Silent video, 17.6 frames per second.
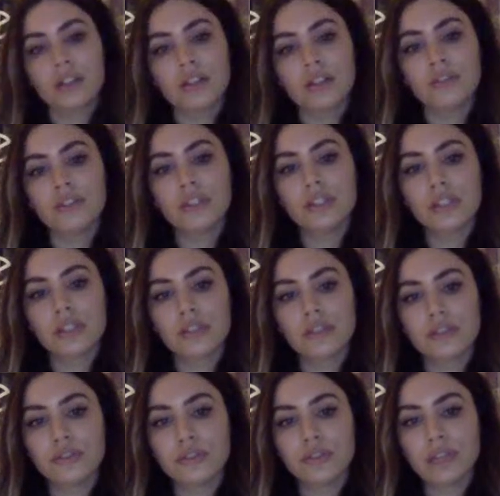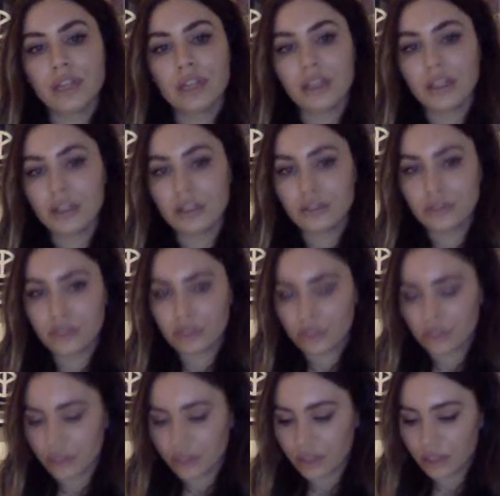Feels like forever
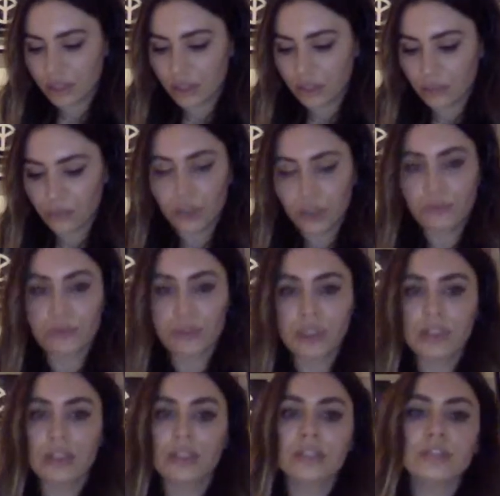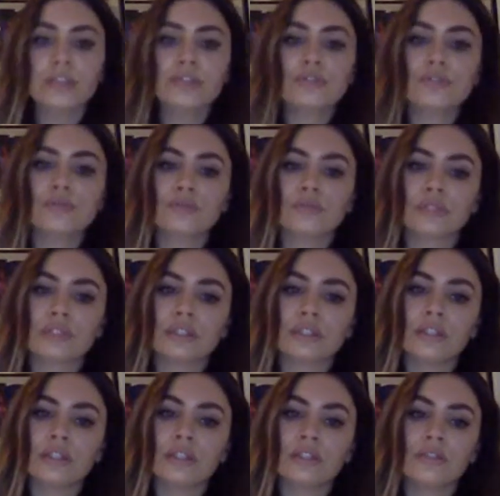stuck in my bedroom, and
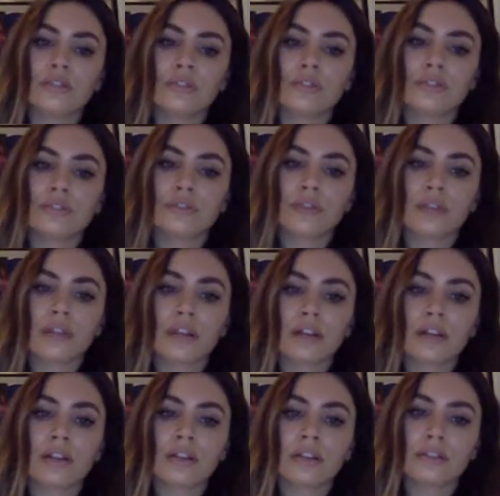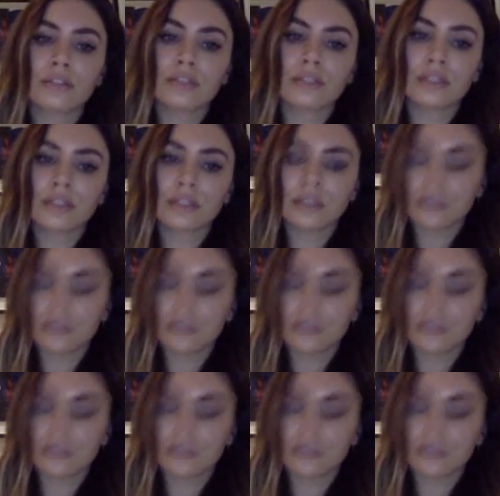I know you're out there.